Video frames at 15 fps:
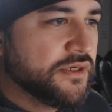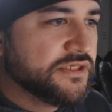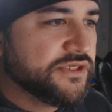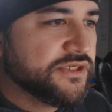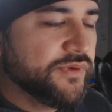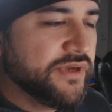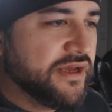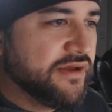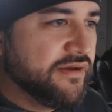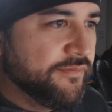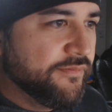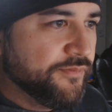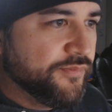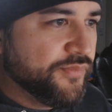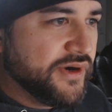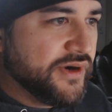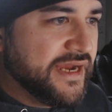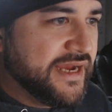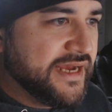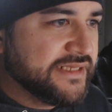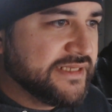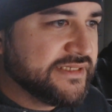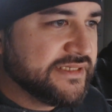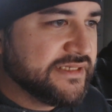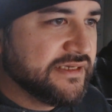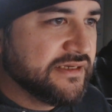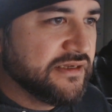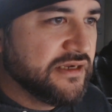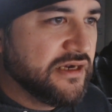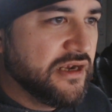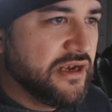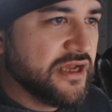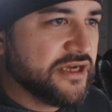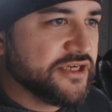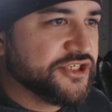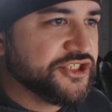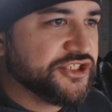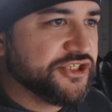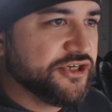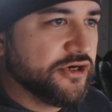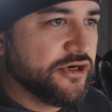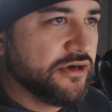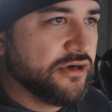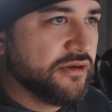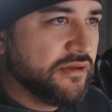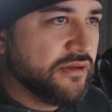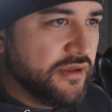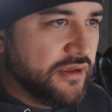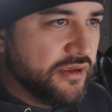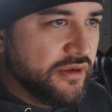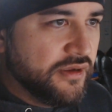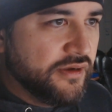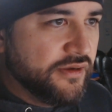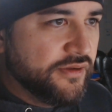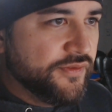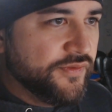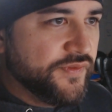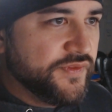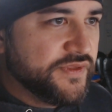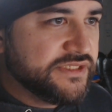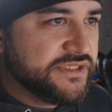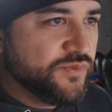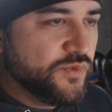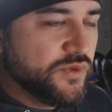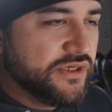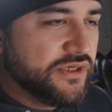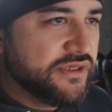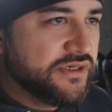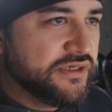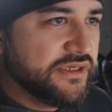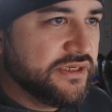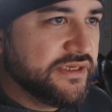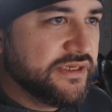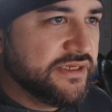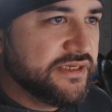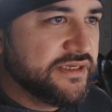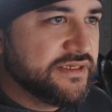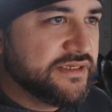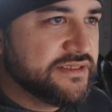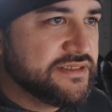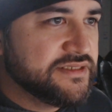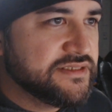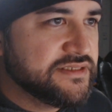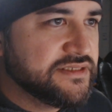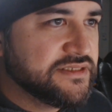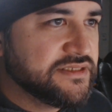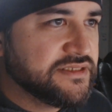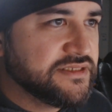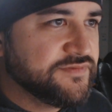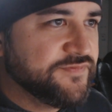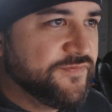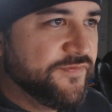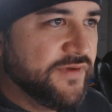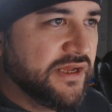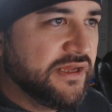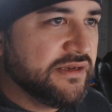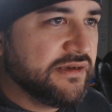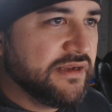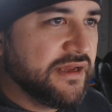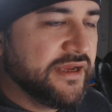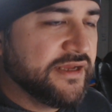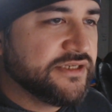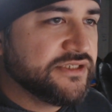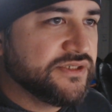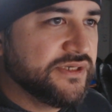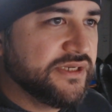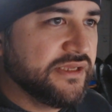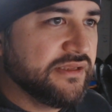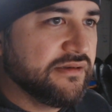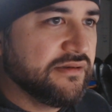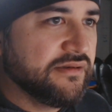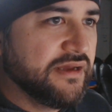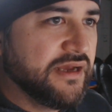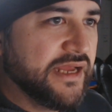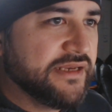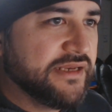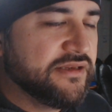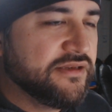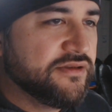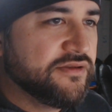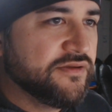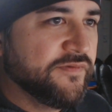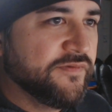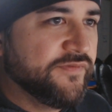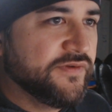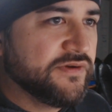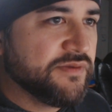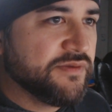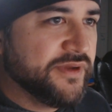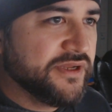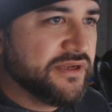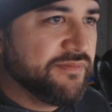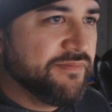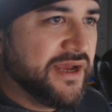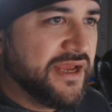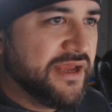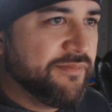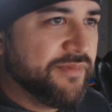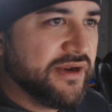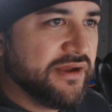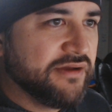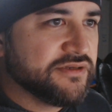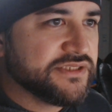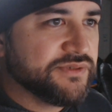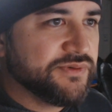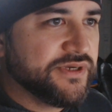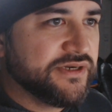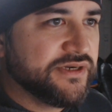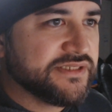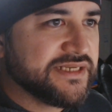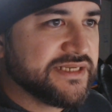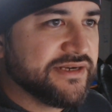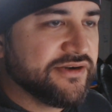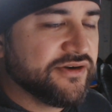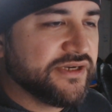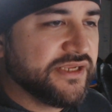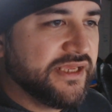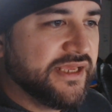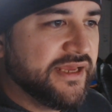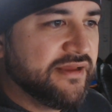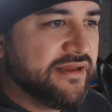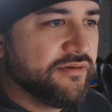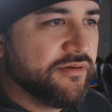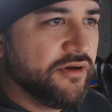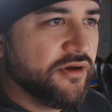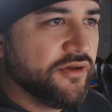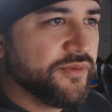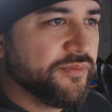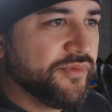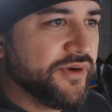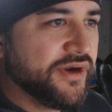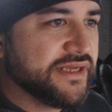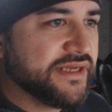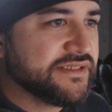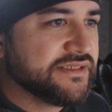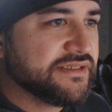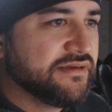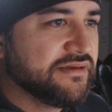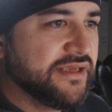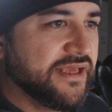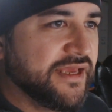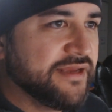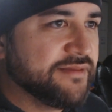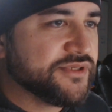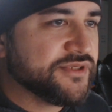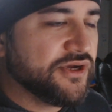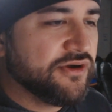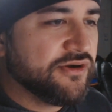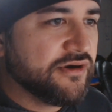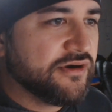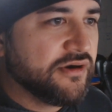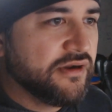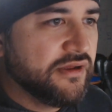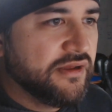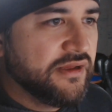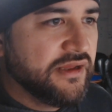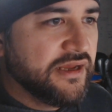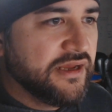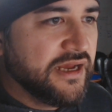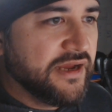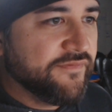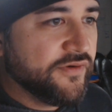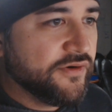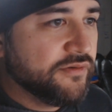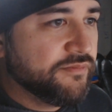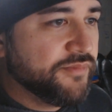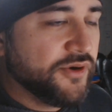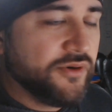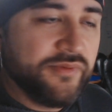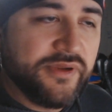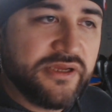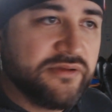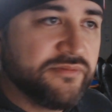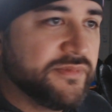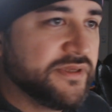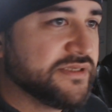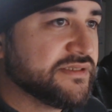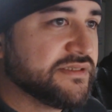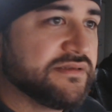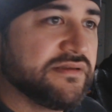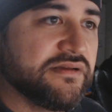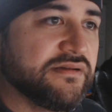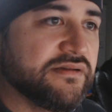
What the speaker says: So we got Brass Lancashire. This one is fun. I enjoyed it. I don't feel compelled to buy it, but I also hear it's kind of hard to get. All the Brass games are. I've heard Birmingham is